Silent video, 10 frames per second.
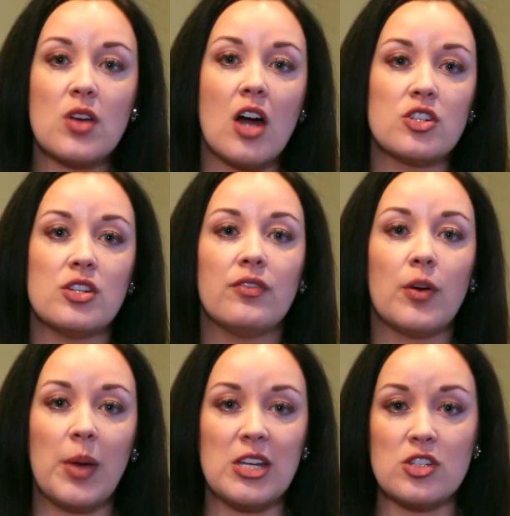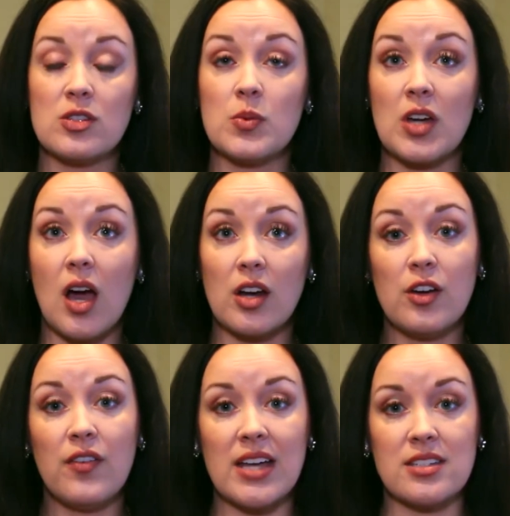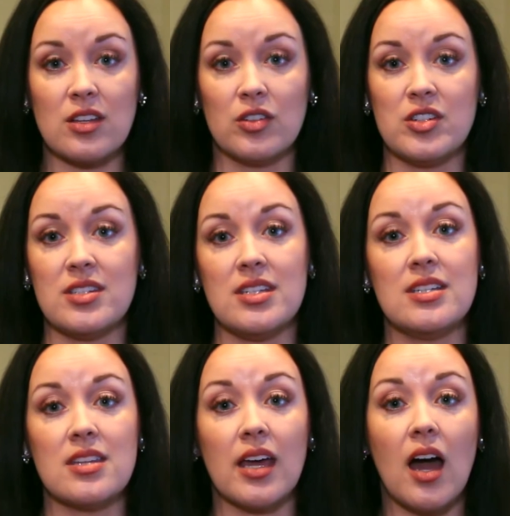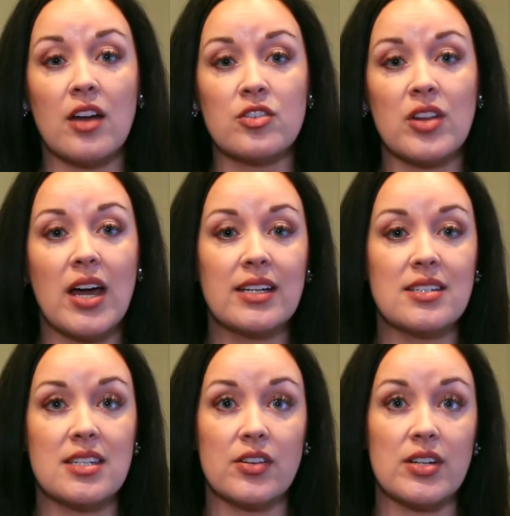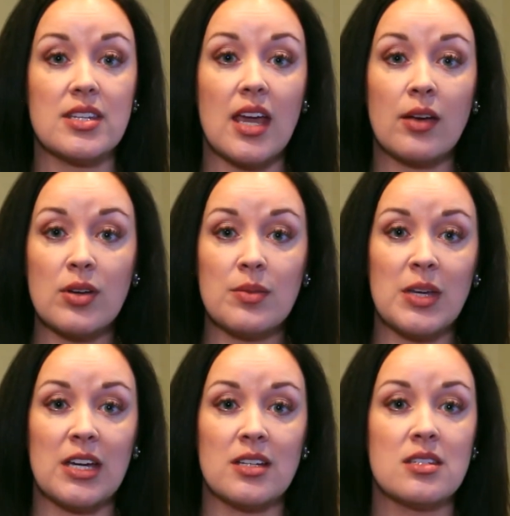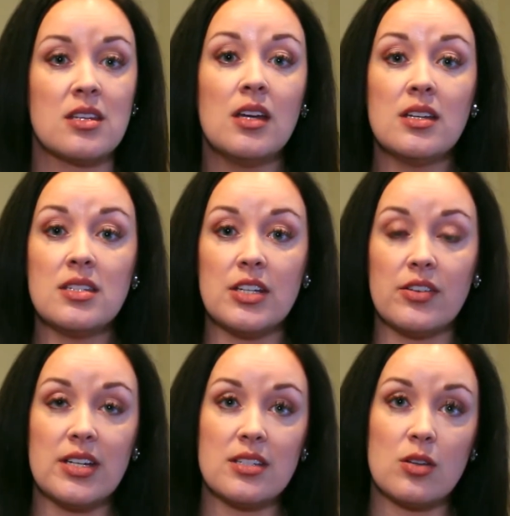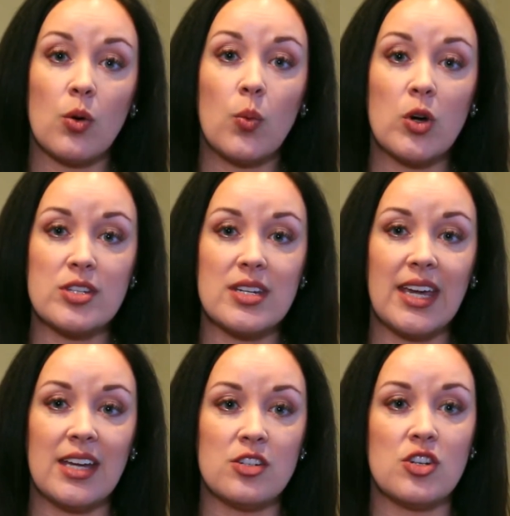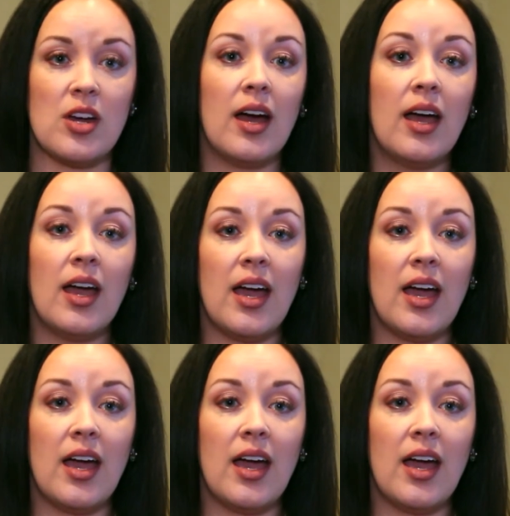caution for patients with cardiovascular disease like underlying serious arrhythmias, serious or worsening angina,